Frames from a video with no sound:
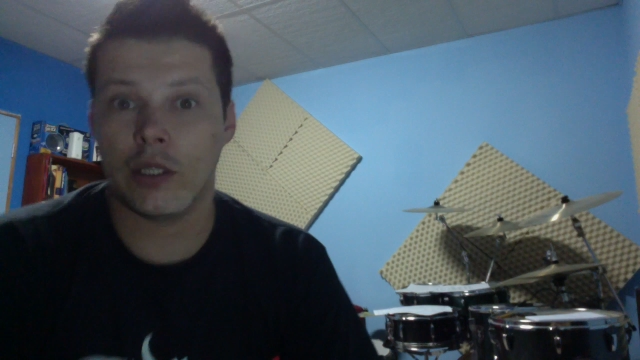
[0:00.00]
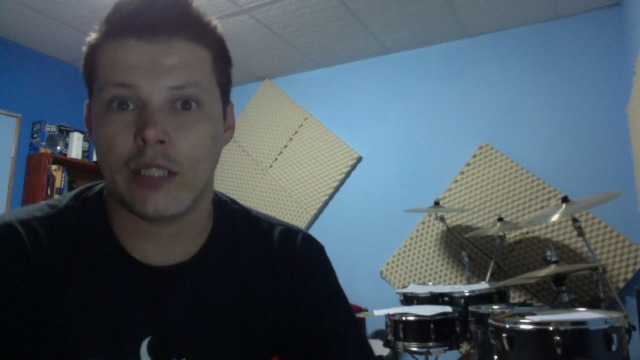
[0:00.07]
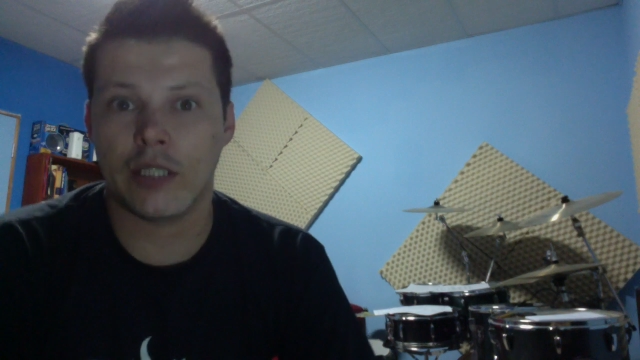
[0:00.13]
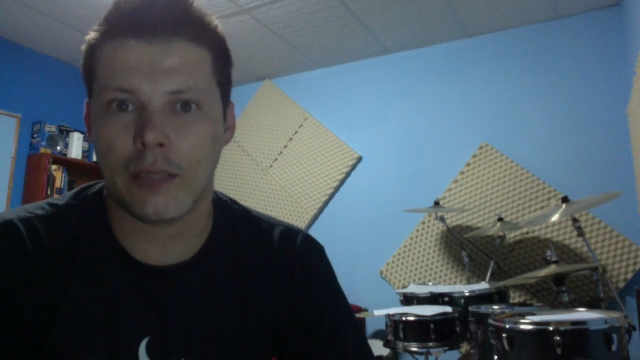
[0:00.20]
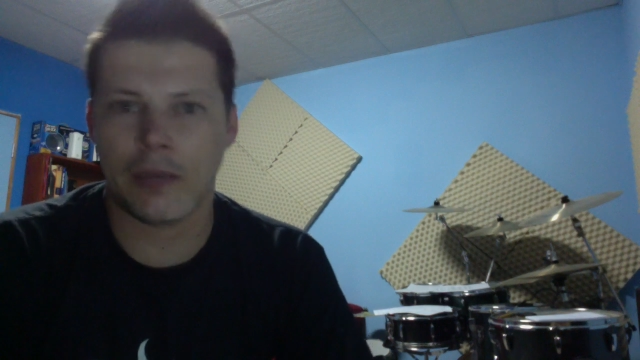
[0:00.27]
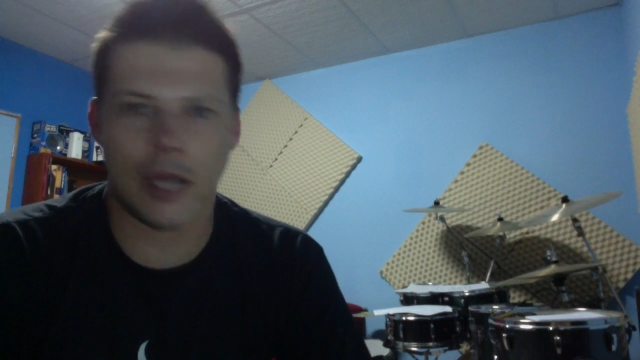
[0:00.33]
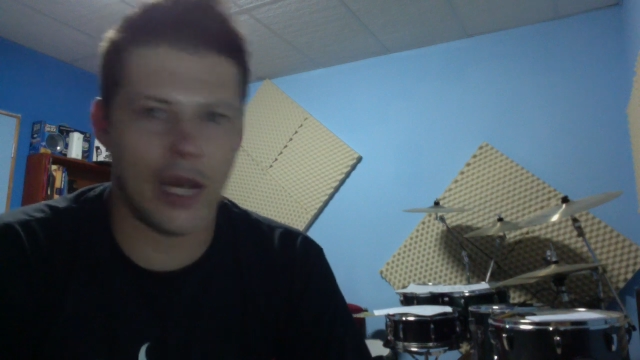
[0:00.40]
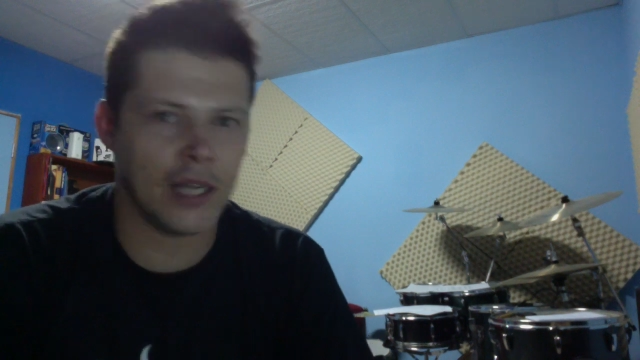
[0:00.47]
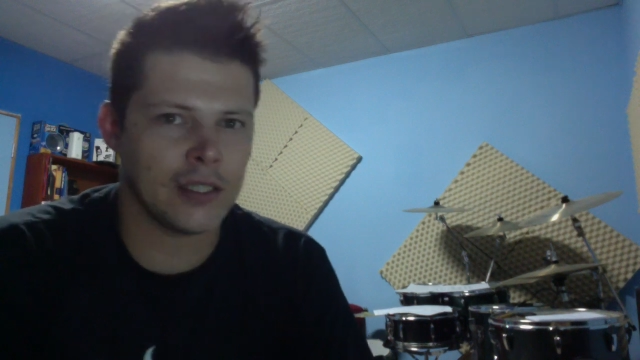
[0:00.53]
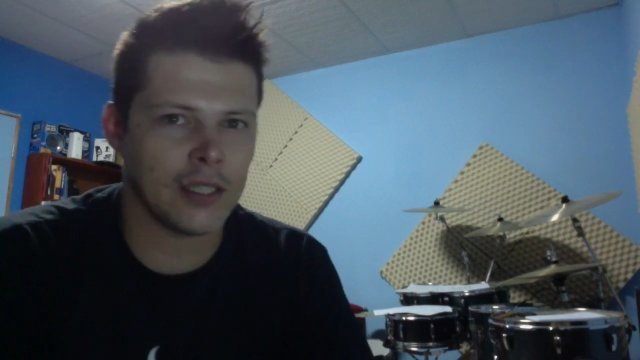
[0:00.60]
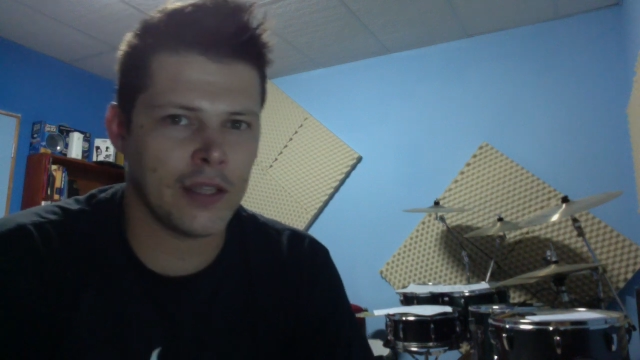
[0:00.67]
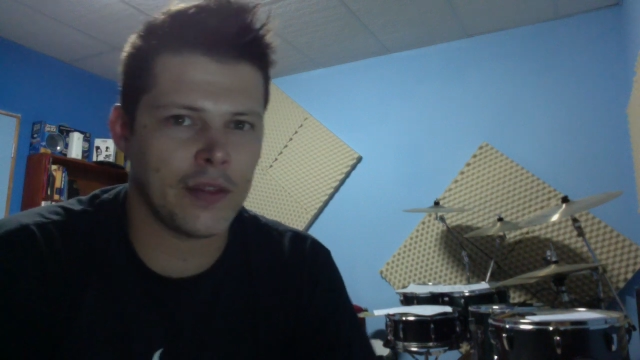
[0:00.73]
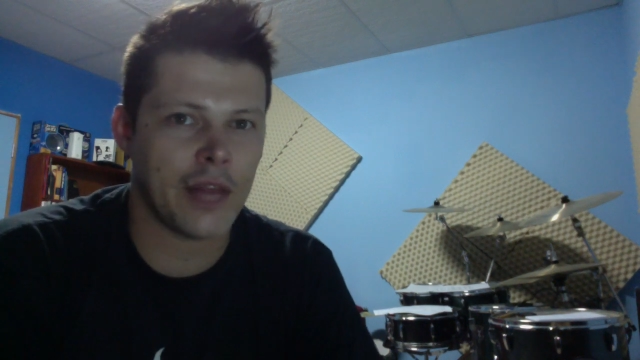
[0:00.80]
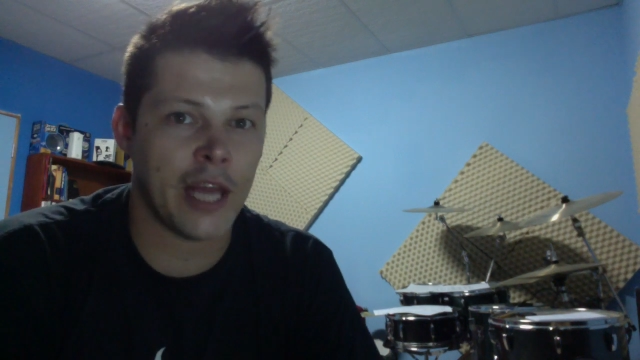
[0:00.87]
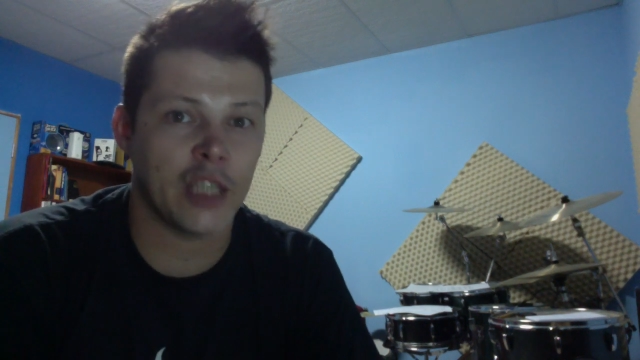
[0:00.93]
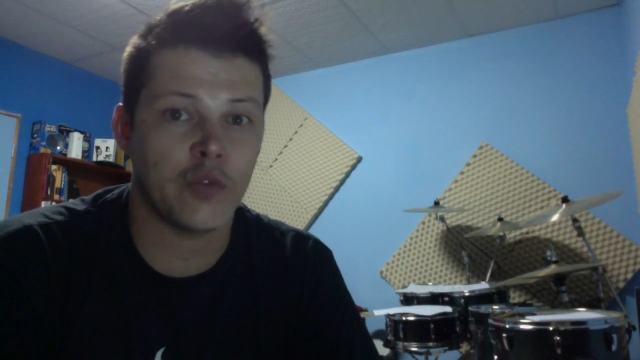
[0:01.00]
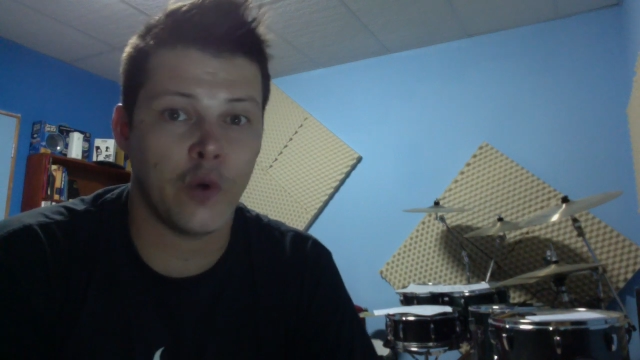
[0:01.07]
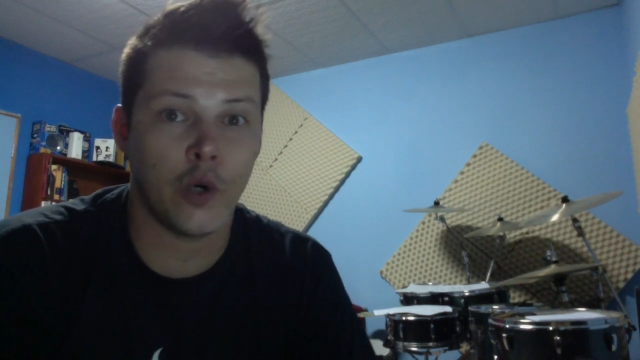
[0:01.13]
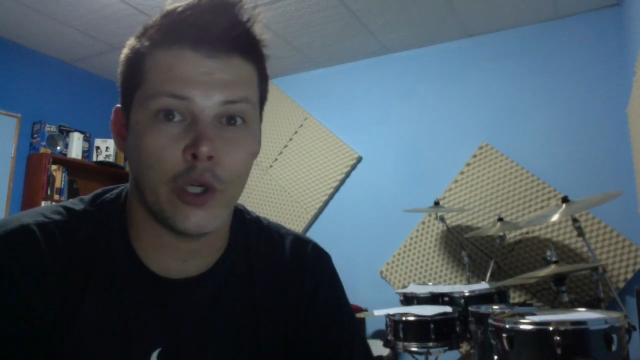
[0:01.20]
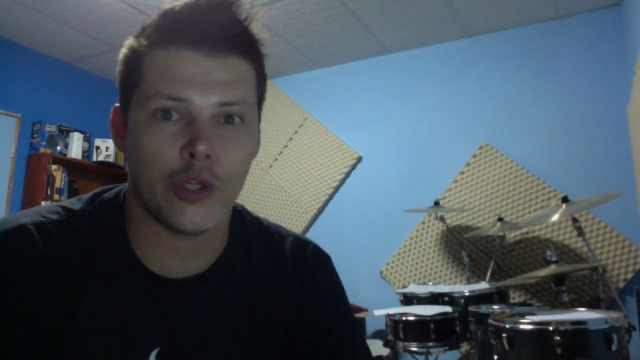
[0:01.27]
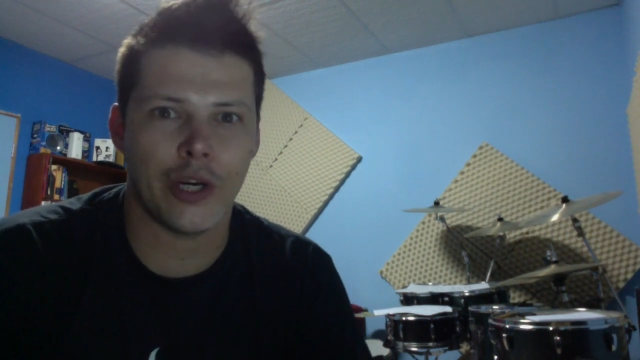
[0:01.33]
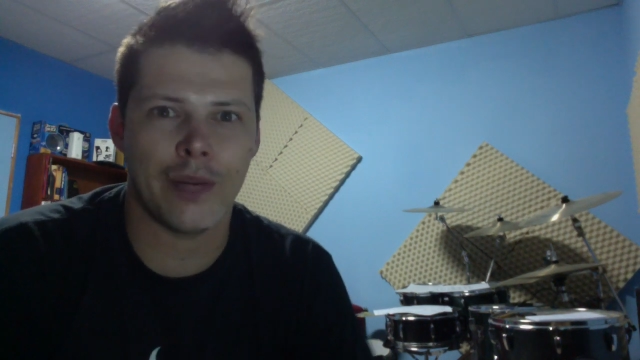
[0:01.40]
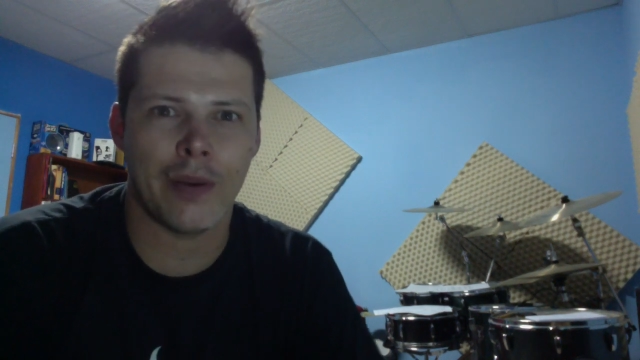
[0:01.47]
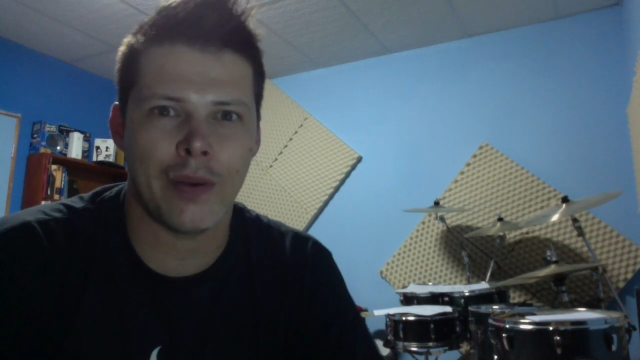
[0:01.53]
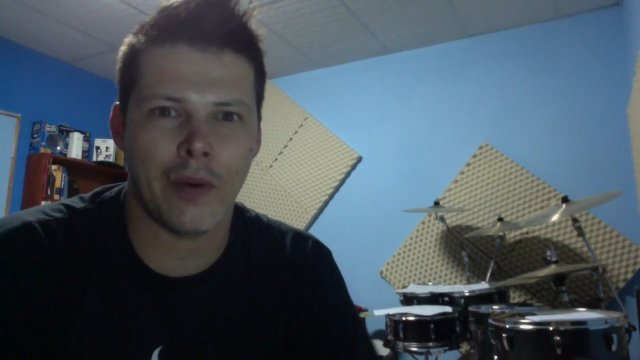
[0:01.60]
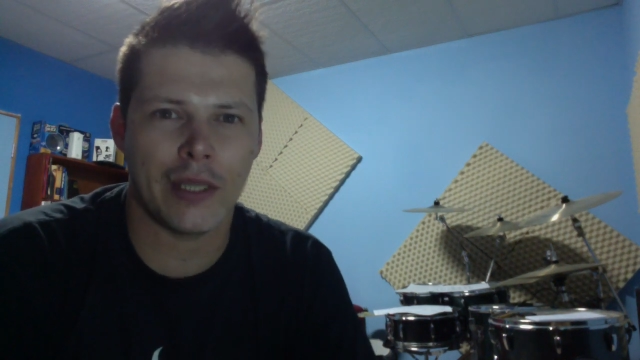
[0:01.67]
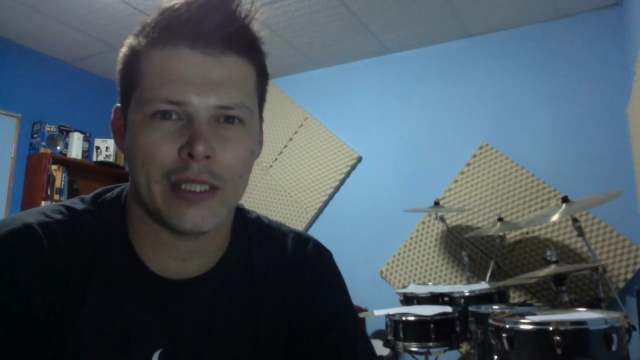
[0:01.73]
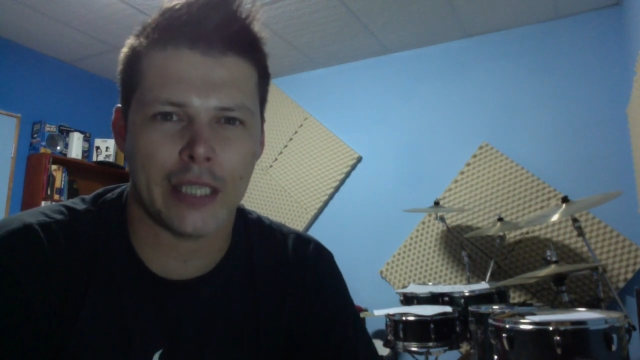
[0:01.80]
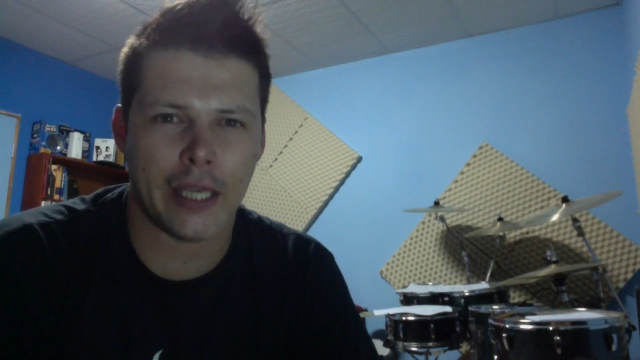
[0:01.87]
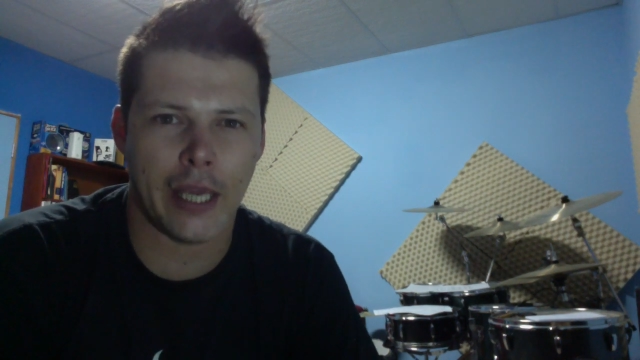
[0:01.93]
up, guys, and thanks for joining me
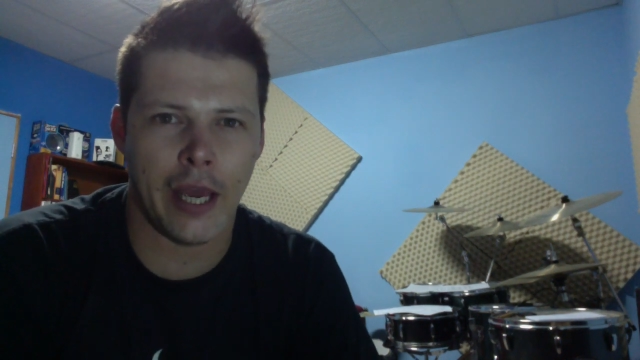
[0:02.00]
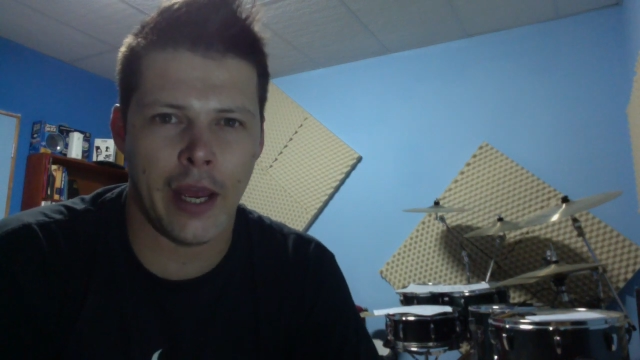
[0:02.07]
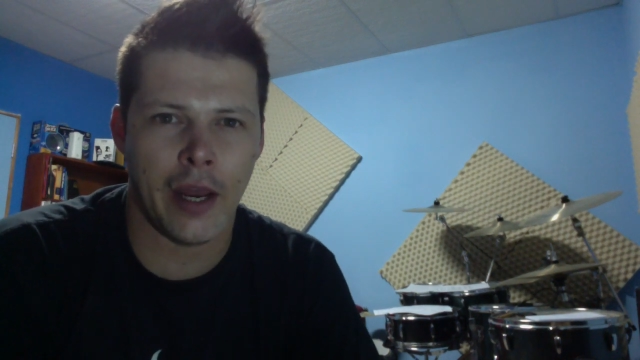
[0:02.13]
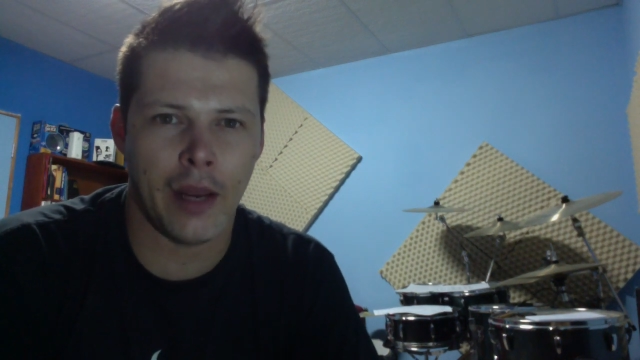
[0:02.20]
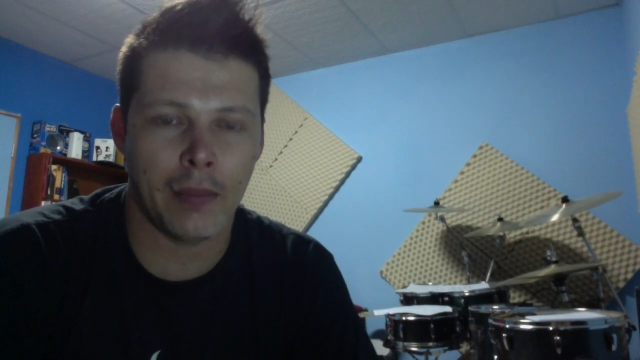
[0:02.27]
once again.